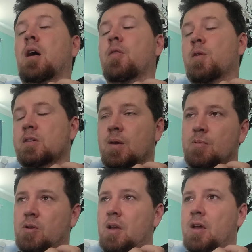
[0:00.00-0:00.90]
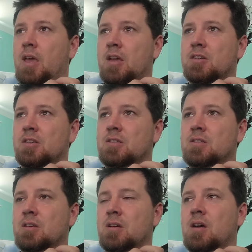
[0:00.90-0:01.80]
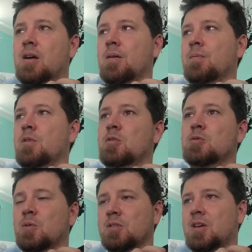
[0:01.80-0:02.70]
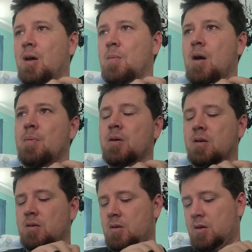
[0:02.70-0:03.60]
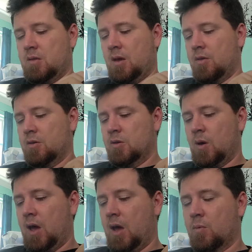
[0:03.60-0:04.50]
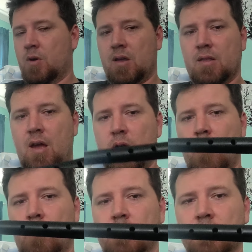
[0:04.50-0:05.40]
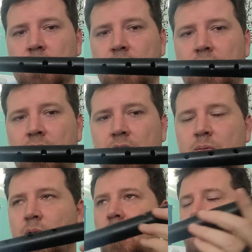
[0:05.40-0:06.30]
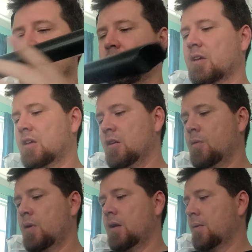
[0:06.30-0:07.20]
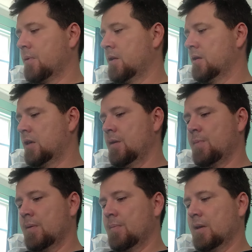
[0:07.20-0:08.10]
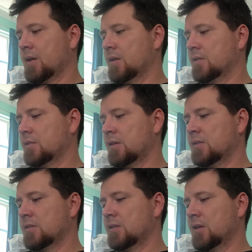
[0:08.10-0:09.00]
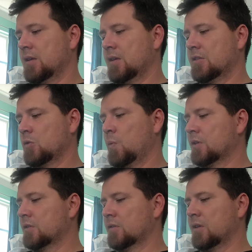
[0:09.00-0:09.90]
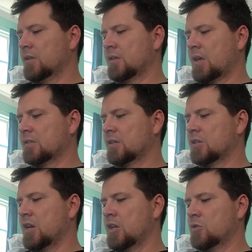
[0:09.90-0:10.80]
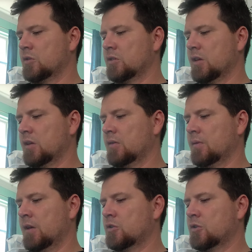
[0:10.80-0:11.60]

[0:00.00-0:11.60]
on 3 separate occasions. Used ones come up. The other two I had were inline holes, and this one I was just like, you know what, I'm gonna keep it because it's a whistle that has such an interesting